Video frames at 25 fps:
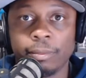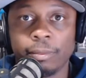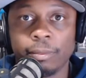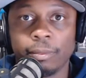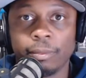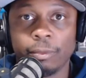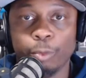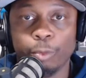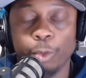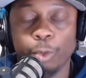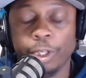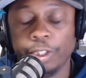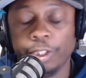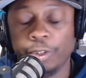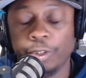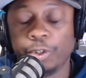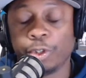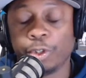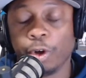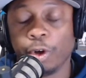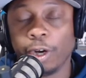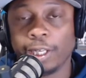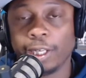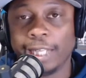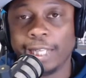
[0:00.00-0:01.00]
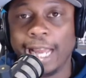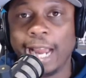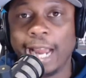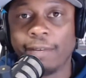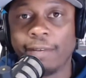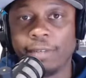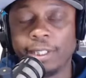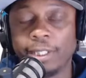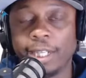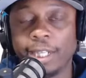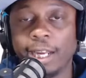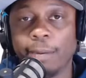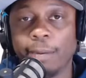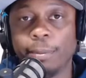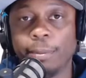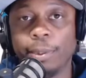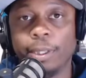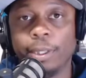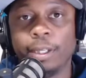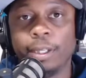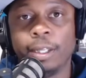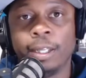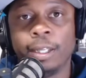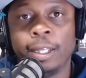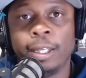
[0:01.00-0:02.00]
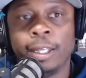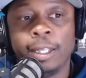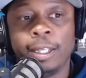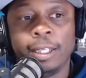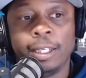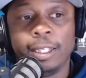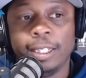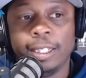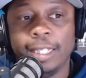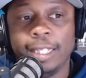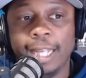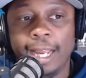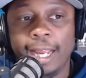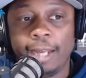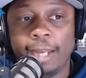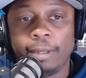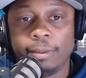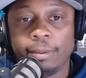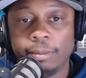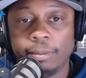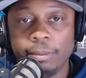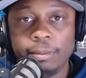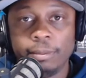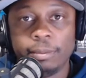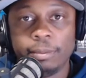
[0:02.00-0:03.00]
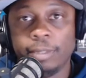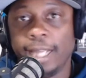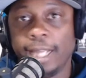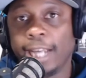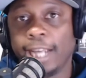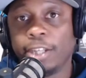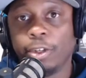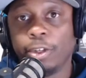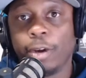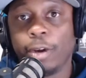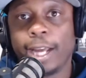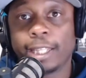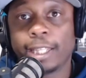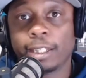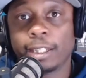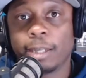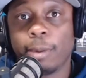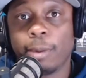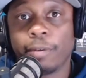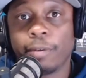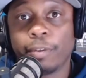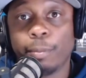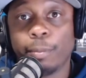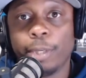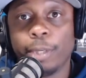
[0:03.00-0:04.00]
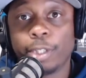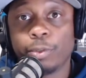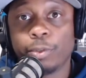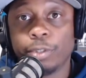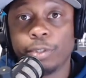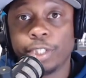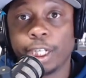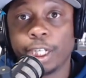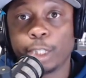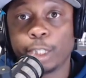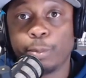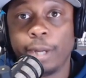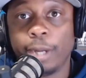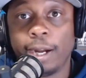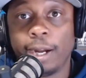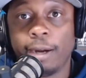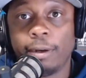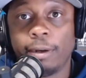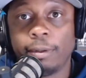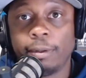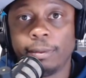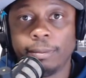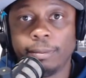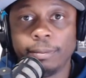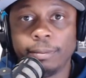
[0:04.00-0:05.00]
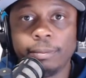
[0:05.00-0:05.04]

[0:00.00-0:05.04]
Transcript: Well, you starting Lively now, but now you don't have to come off the bench with Josh Powell.